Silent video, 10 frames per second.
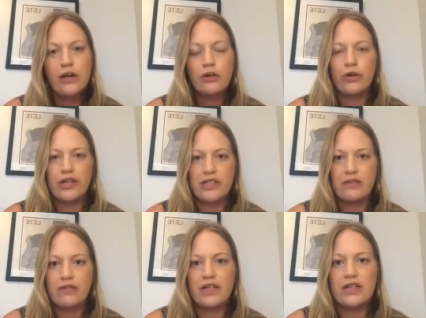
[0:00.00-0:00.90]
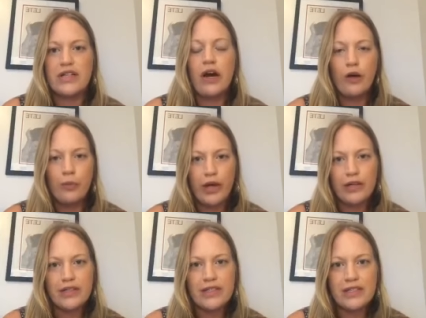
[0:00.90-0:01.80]
creativity to help
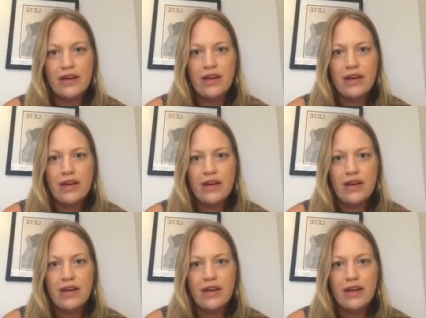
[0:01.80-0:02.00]
us